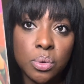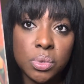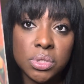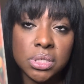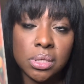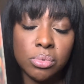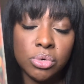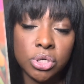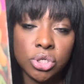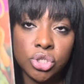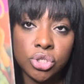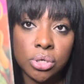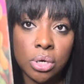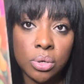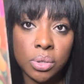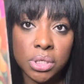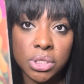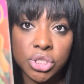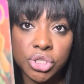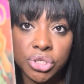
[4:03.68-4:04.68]
was some
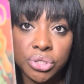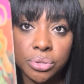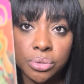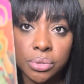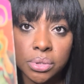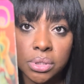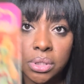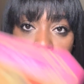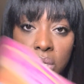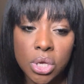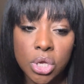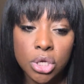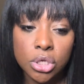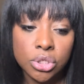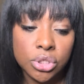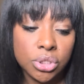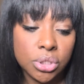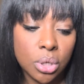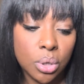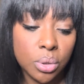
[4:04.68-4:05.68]
control issues.
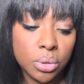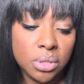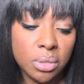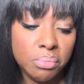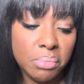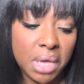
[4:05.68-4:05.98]
So the